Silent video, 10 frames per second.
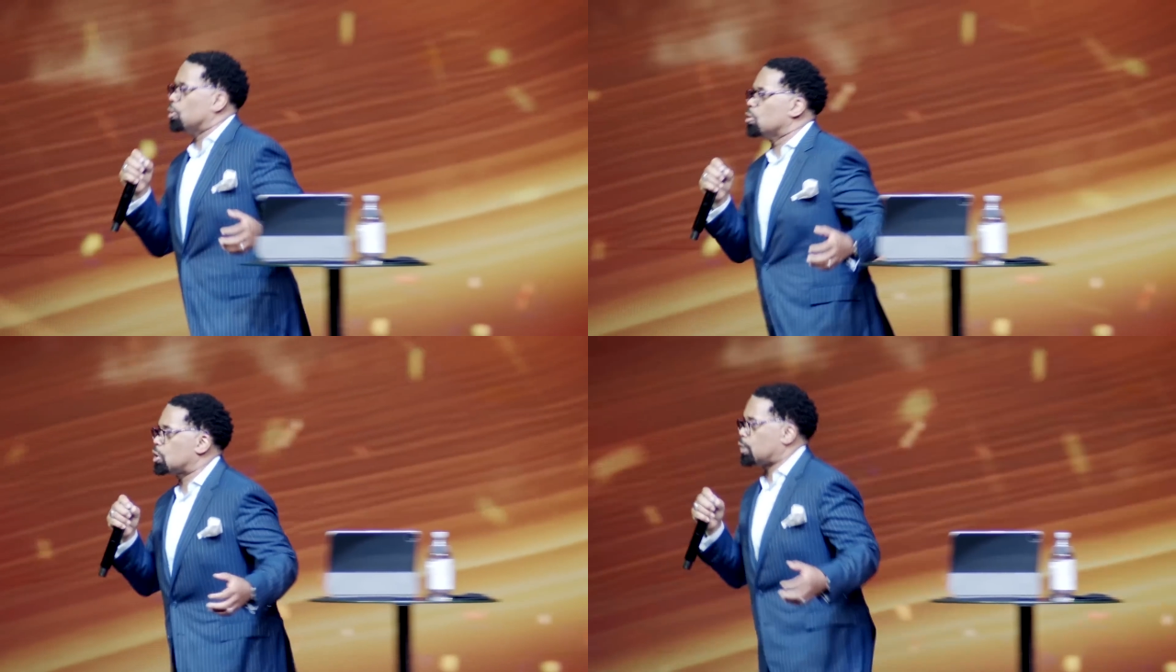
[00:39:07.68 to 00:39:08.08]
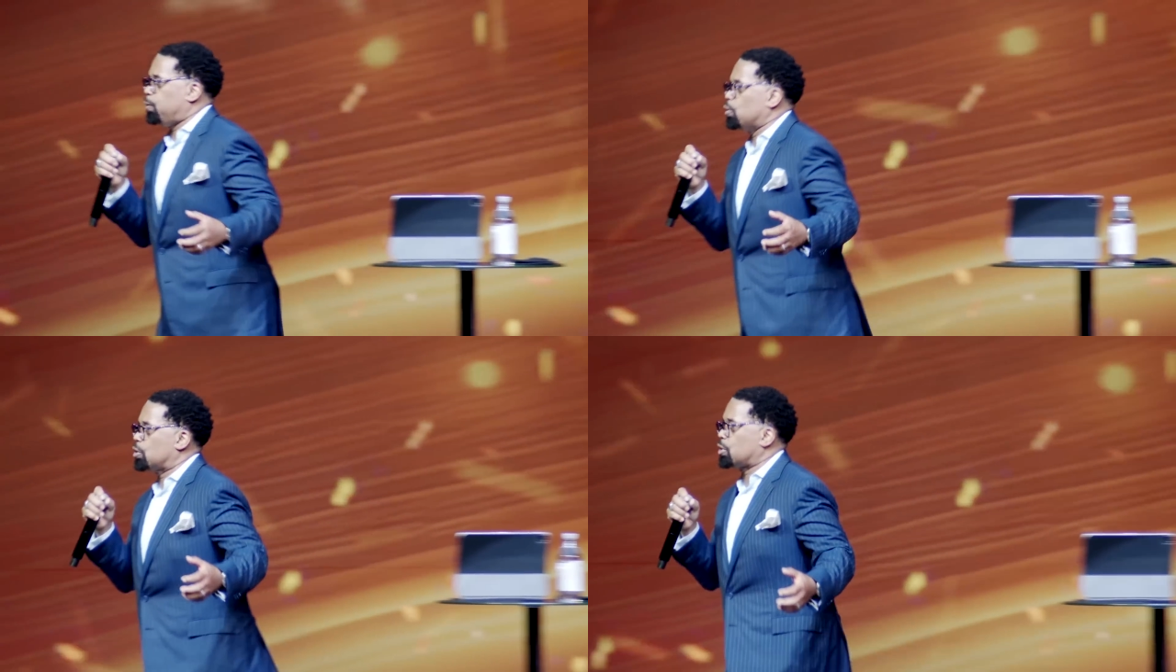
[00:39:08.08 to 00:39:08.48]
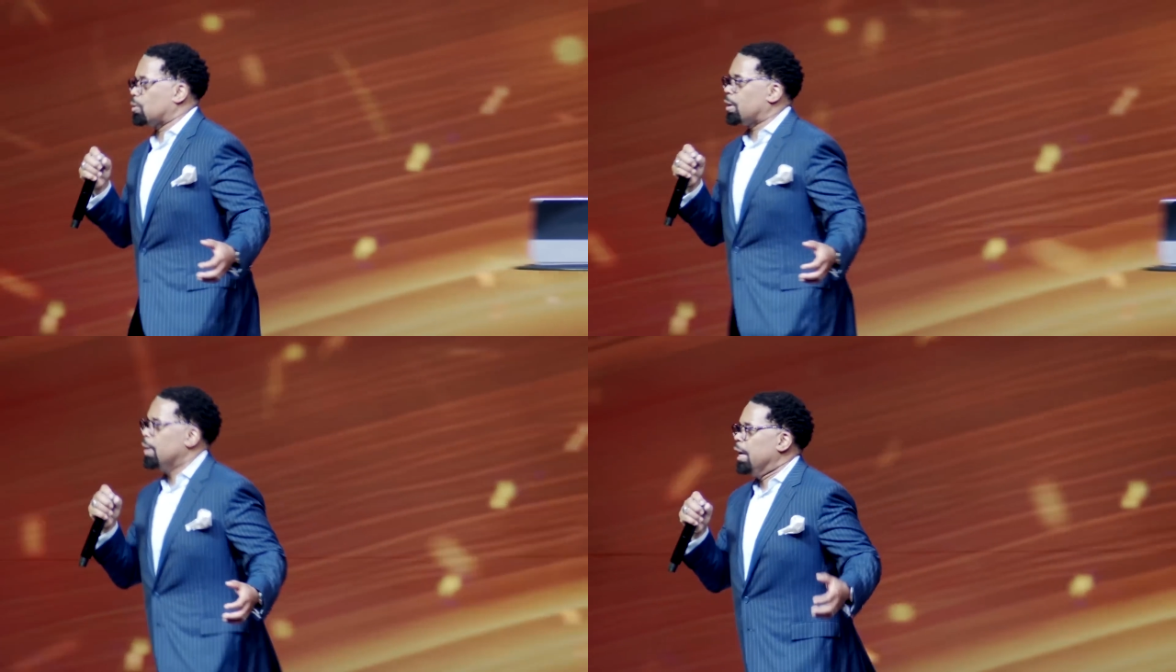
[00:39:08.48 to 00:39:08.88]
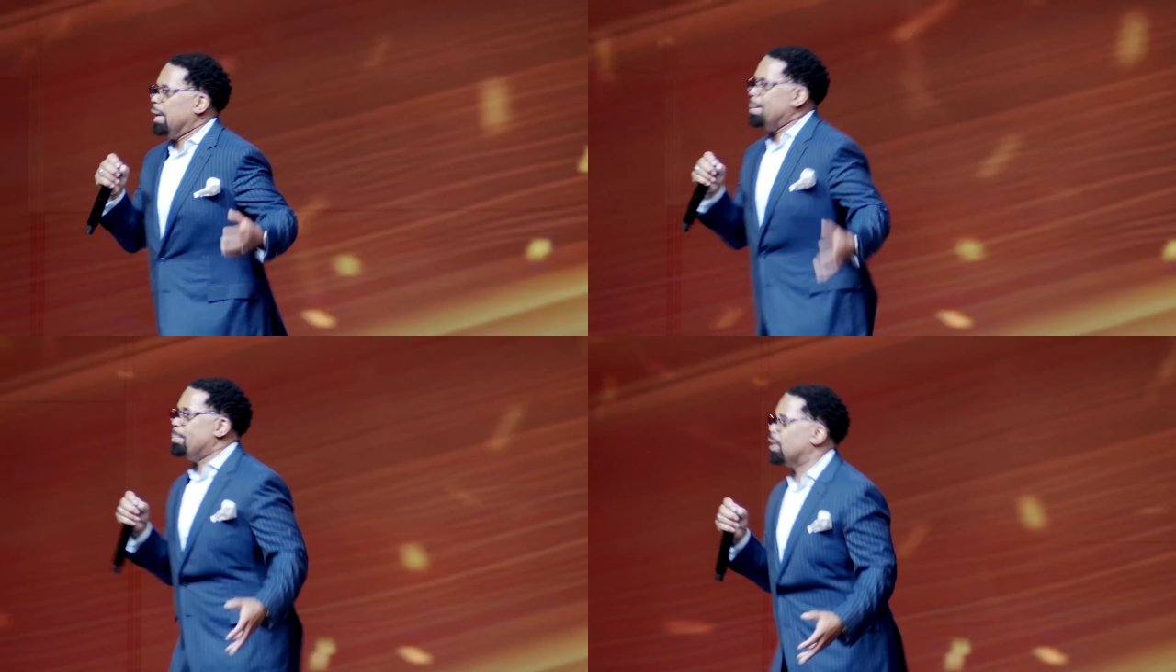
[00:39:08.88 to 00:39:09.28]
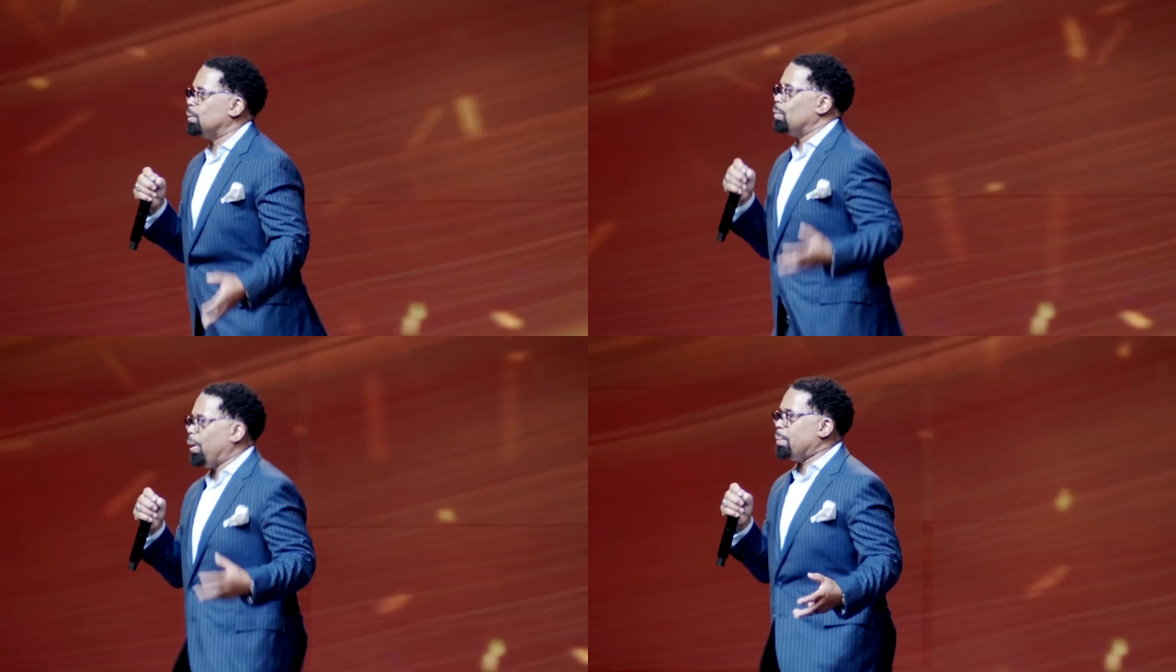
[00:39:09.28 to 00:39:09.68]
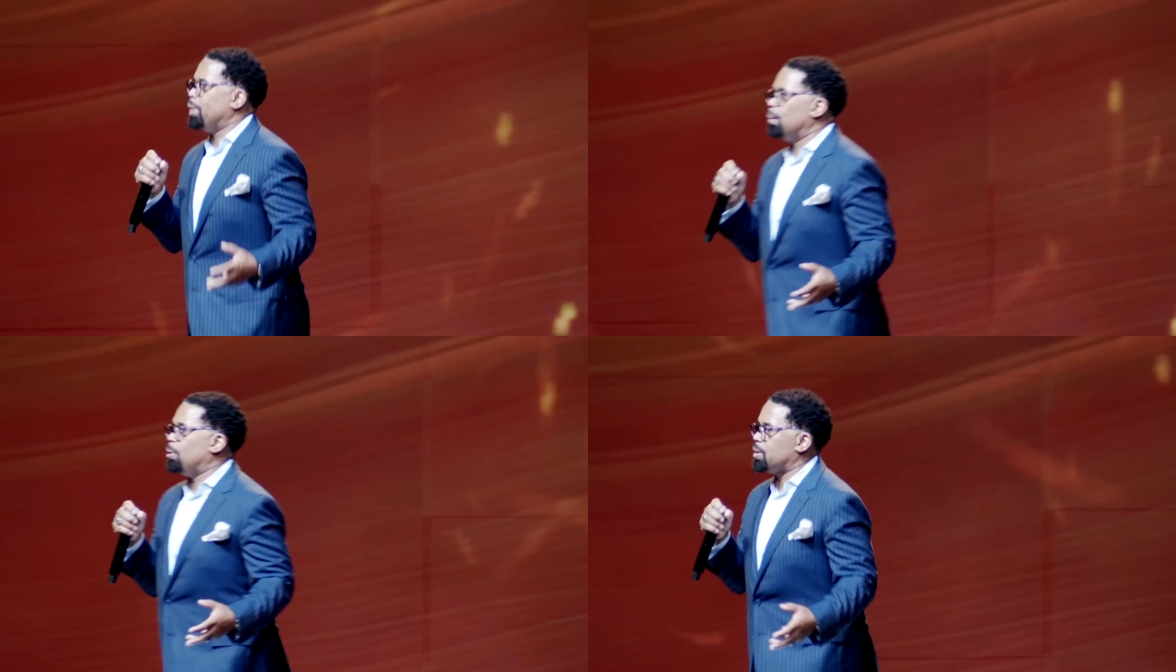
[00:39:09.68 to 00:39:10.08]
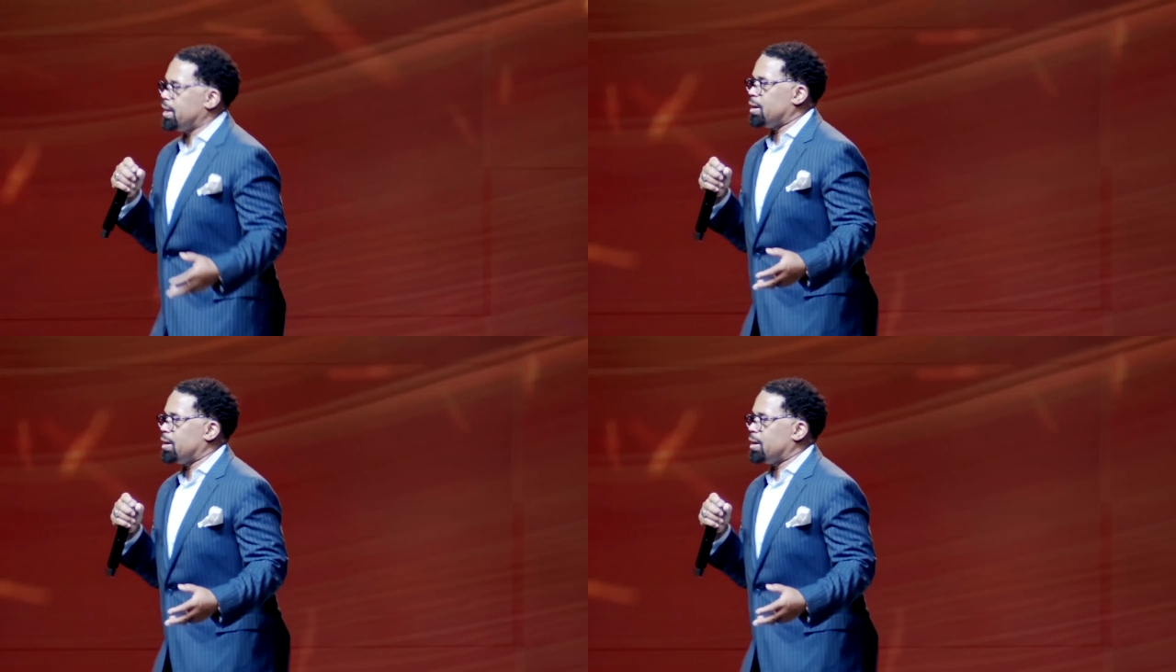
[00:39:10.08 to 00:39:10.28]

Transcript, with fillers: Jewel's food store, and my mother would wake me up on